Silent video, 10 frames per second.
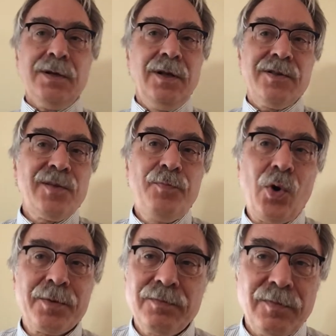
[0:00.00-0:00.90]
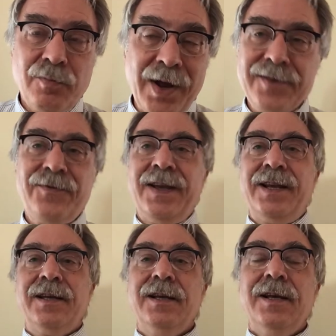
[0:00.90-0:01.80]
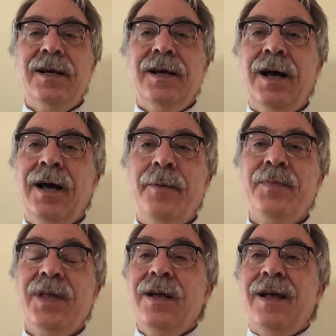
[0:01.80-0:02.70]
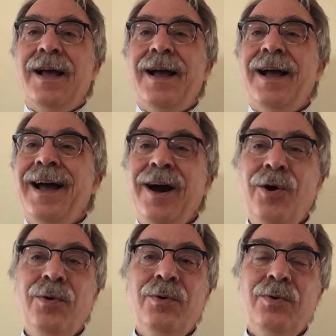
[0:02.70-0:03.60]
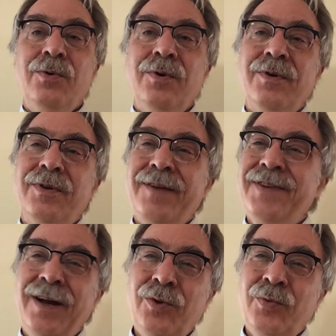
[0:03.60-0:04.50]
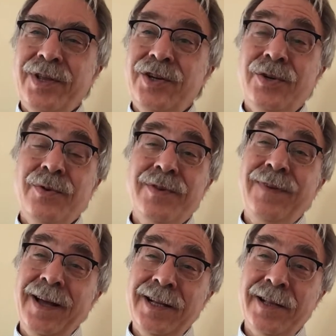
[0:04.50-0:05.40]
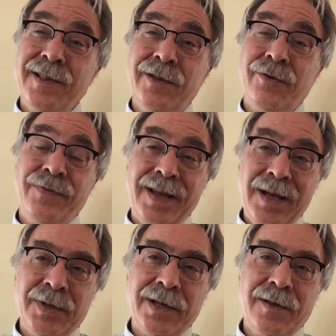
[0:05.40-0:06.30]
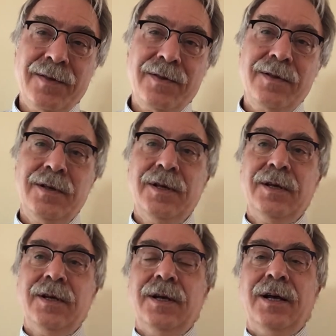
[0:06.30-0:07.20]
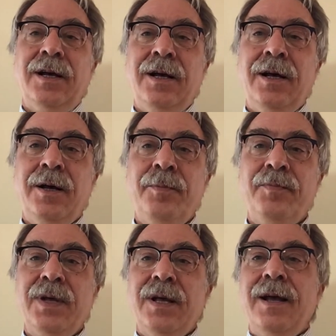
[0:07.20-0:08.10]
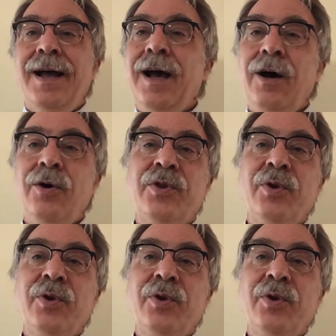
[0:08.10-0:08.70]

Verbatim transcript: uh, support breastfeeding, um, how they've dealt with issues of violence in their families um, how